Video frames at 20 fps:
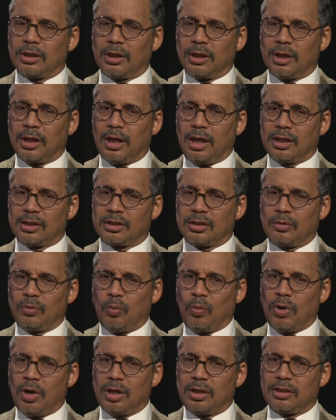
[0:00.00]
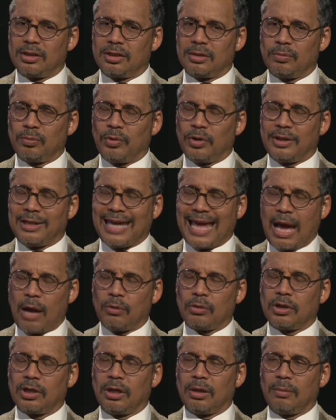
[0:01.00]
Mm -hmm. It's the ones where the
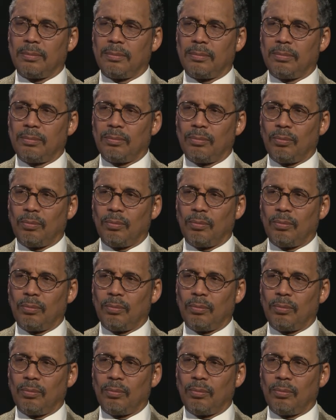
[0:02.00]
outcome